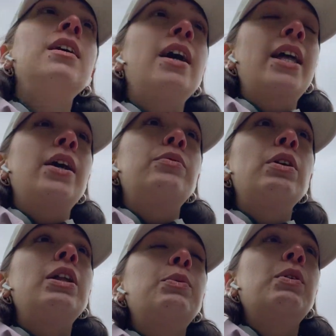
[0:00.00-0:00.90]
and I
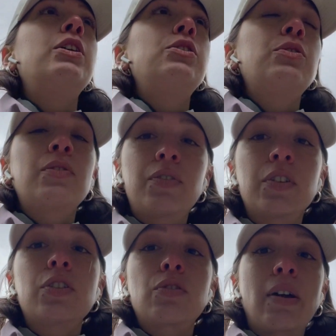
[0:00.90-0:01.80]
really want to do the
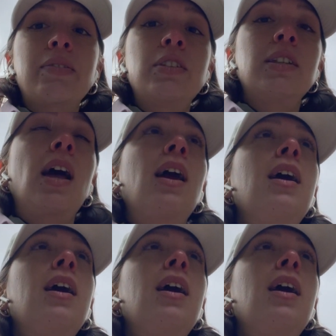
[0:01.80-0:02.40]
first draft today.